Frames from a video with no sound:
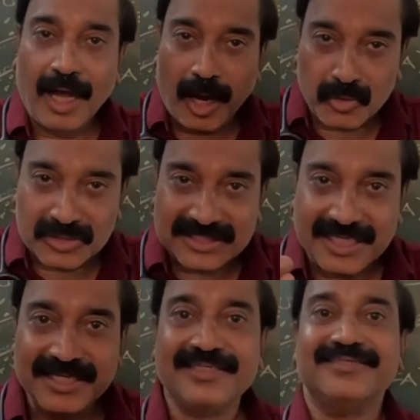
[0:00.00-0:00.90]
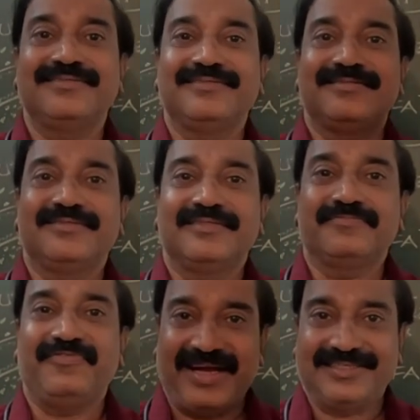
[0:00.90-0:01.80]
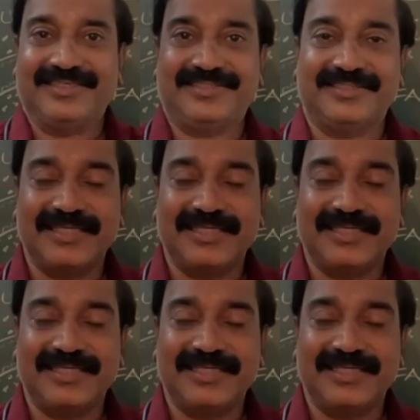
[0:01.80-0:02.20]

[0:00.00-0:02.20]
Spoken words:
outside factors.